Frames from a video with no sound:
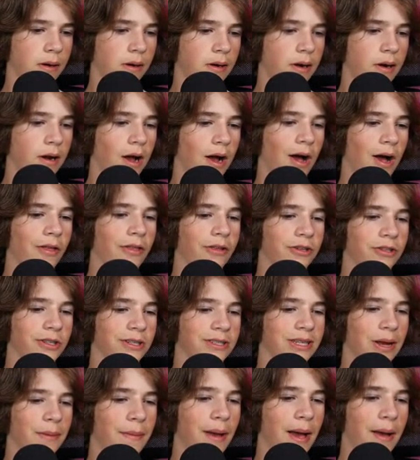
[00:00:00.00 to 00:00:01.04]
Oh, the
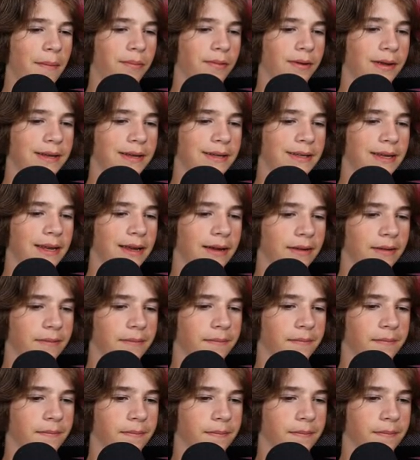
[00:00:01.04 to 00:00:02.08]
trickshot map one? Yeah.
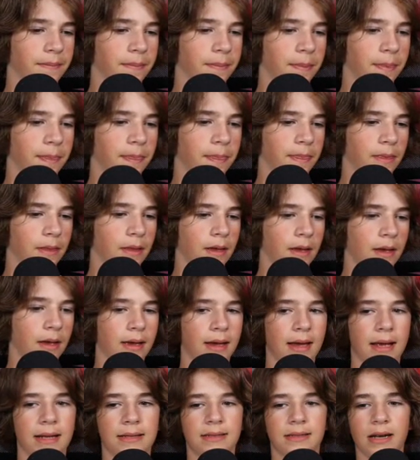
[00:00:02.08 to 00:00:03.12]

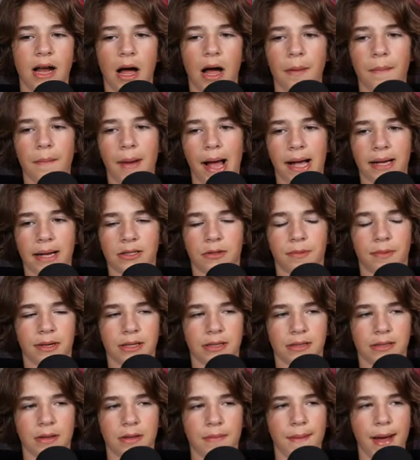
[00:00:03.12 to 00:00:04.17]
It's not max because
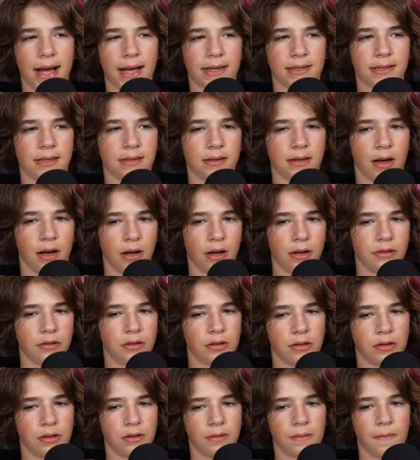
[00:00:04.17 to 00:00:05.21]
the max is
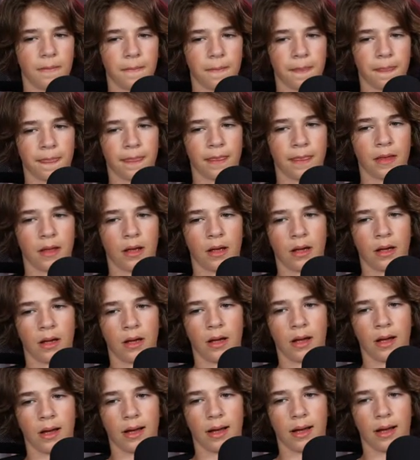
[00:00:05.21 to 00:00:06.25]
100.
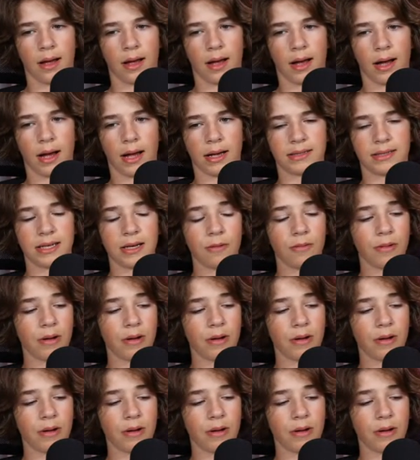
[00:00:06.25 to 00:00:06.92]
Uh, see, we got